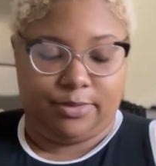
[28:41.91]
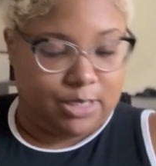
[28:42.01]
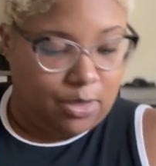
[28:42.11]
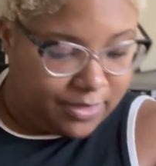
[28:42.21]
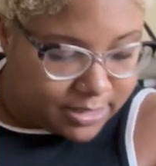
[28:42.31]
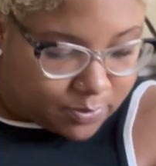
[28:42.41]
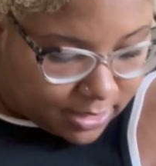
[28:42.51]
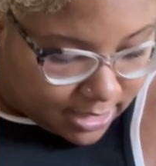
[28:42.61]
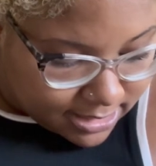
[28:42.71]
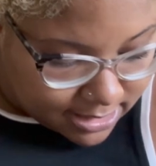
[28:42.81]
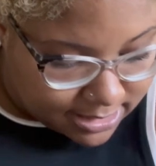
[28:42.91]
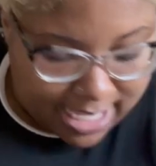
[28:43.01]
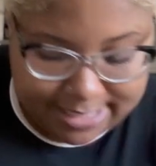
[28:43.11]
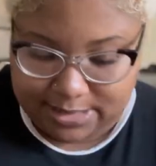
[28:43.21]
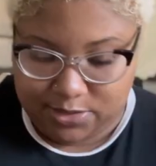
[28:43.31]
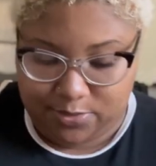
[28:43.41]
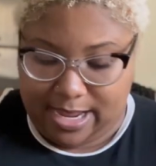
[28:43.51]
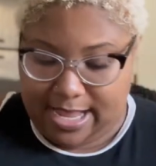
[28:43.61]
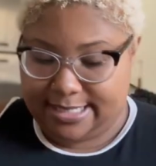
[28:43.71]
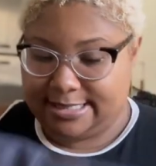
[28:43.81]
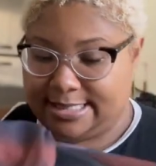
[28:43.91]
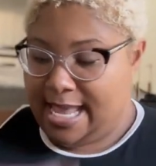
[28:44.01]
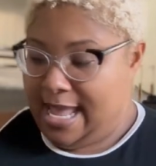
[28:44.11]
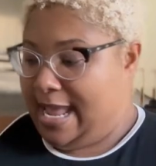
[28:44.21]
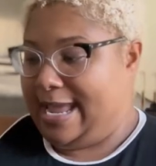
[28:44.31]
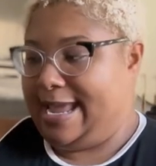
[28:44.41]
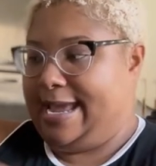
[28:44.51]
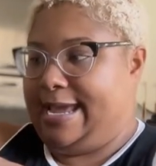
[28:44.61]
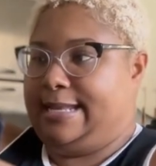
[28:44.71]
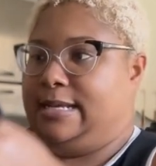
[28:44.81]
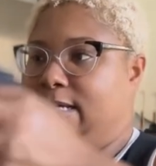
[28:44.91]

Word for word: So this one is a size 2X, and